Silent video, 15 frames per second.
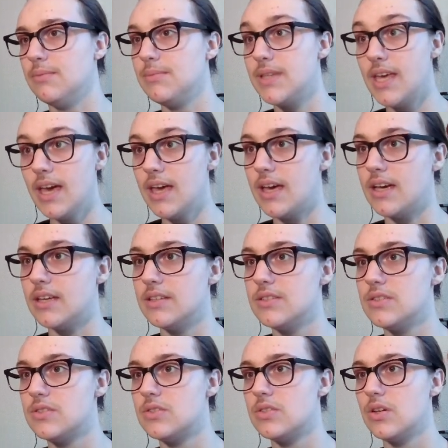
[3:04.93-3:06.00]
Yeah,
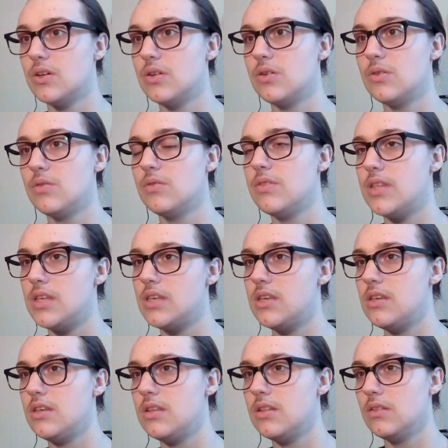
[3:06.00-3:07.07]
so
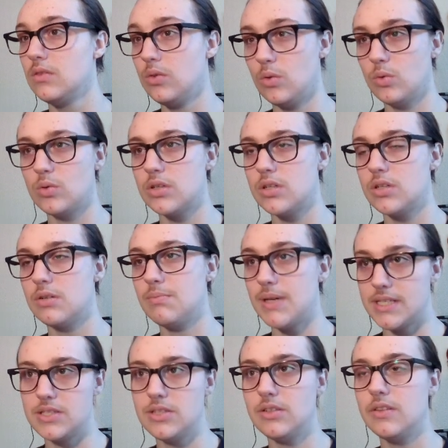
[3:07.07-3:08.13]
the Lord
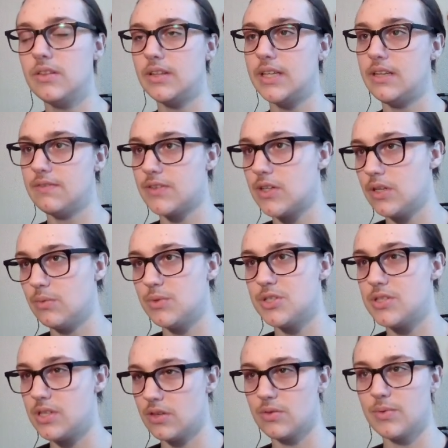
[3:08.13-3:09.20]
Bestial and the Lady Verdant, which is
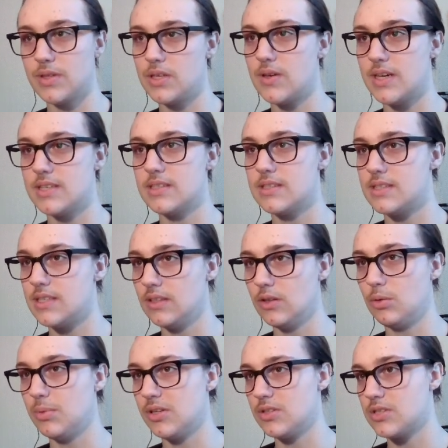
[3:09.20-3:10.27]
the other one that you guys can see a
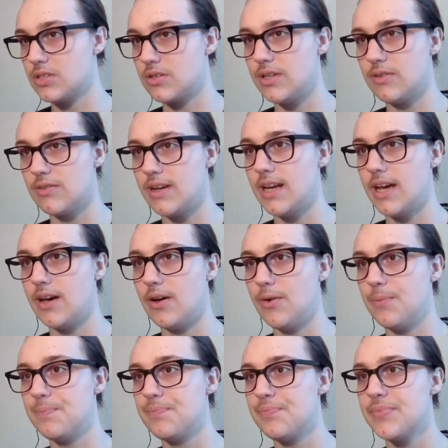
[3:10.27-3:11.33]
little bit on screen right
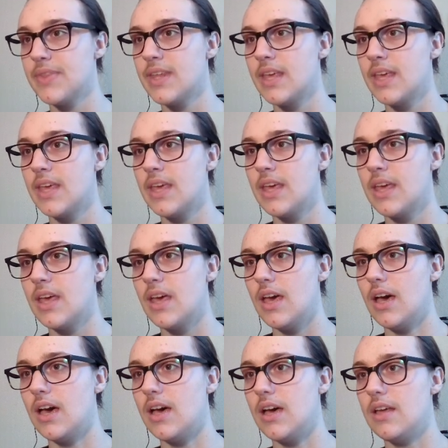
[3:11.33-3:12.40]
now,
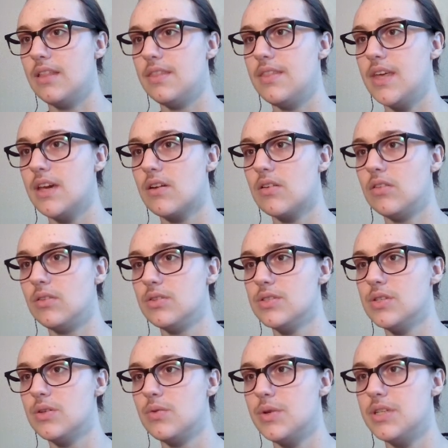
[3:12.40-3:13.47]
they are
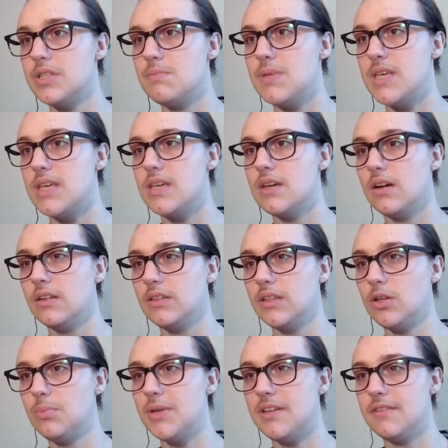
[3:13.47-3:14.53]
also going to be a
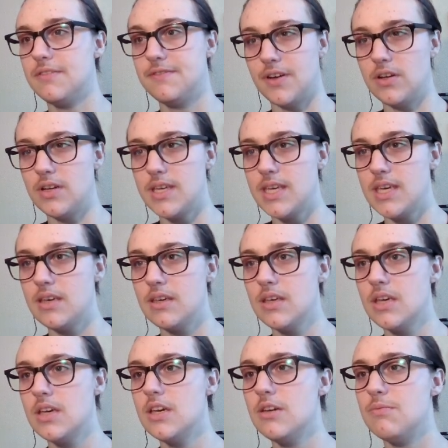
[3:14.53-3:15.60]
little bit funky
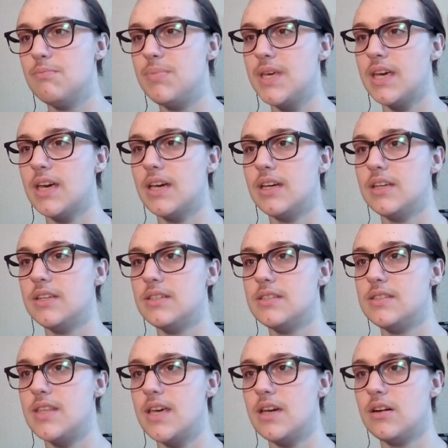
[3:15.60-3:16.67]

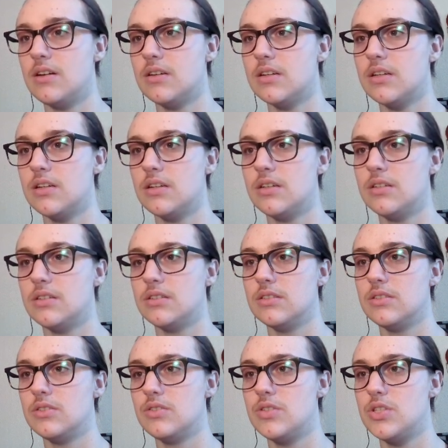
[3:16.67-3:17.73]
because they are
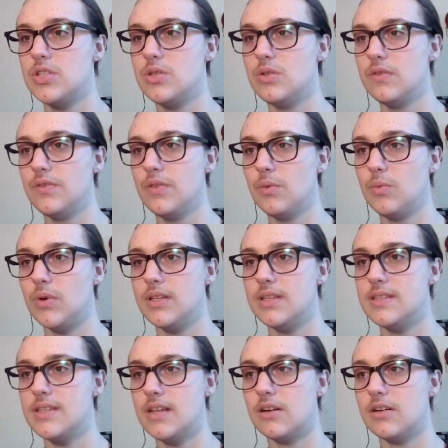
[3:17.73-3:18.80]
2 of the
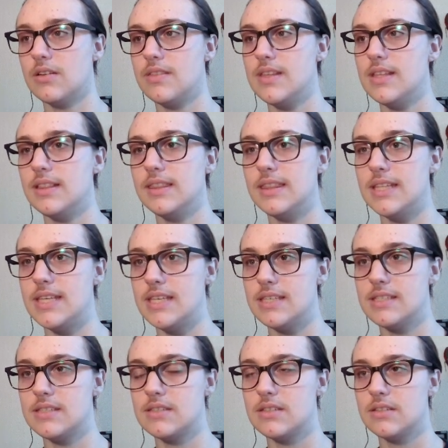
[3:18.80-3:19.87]
ones that are the
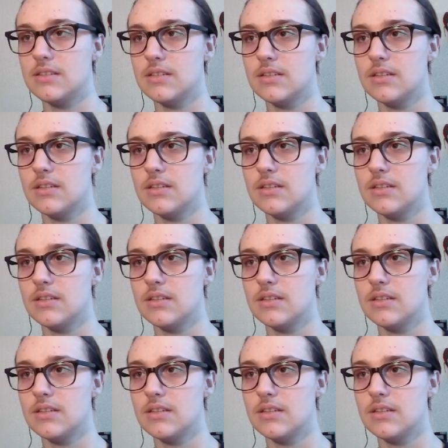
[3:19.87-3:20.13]
least